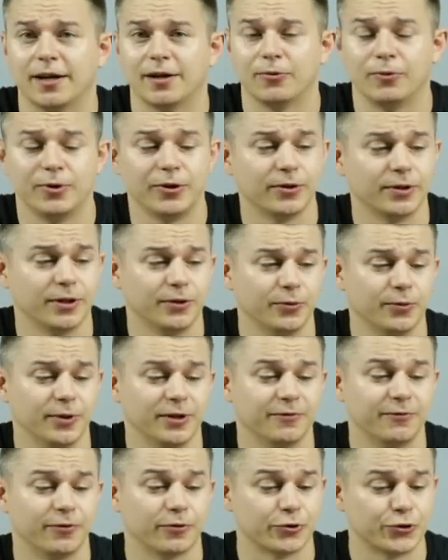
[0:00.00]
We're gonna do
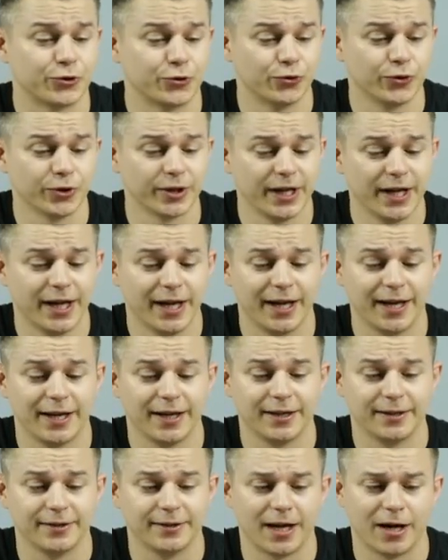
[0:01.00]
it for sure.
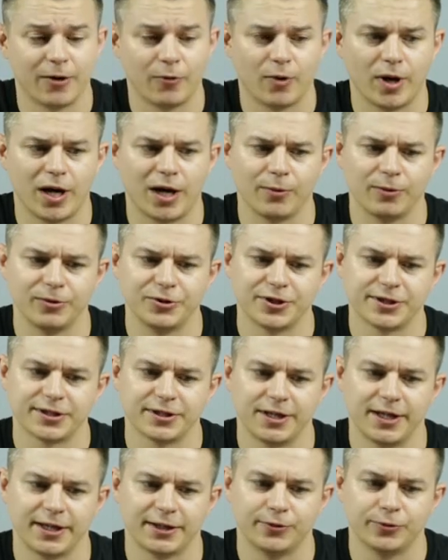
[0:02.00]
Now I would
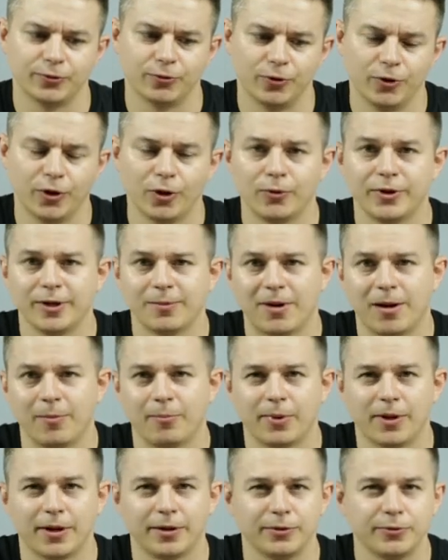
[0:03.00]
just like to load them up
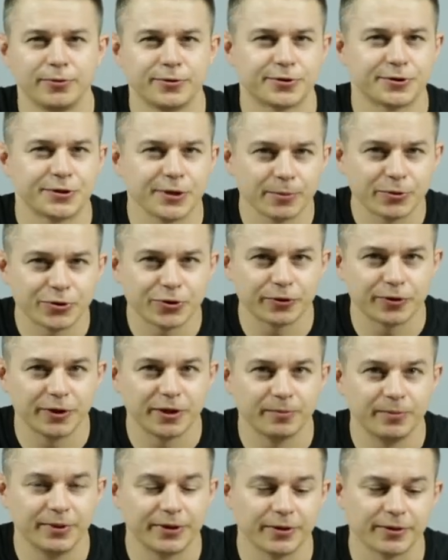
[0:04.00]
and do some
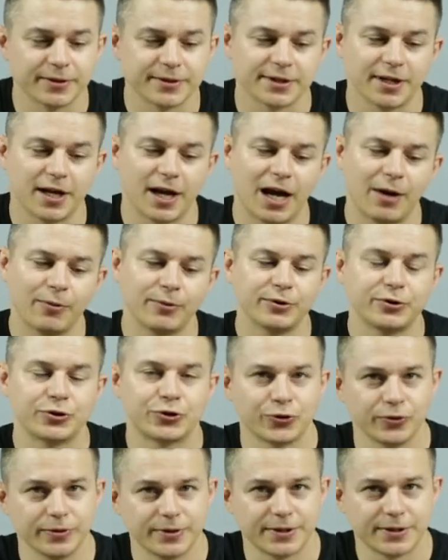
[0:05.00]
shooting because how it
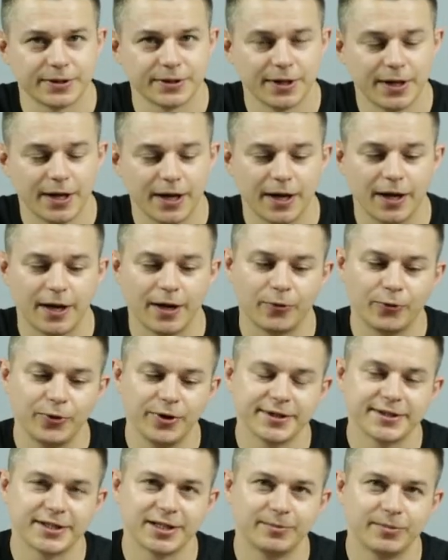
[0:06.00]
shoots
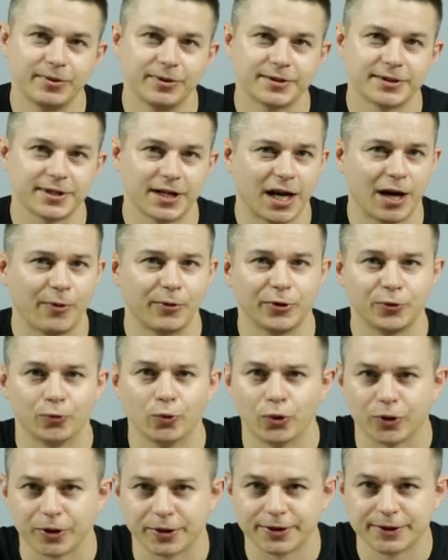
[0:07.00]
resembles how it
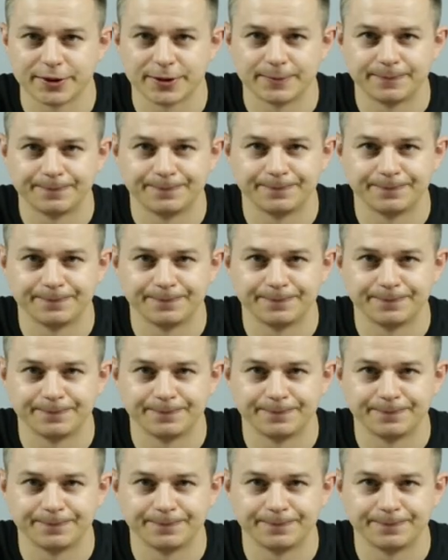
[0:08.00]
works.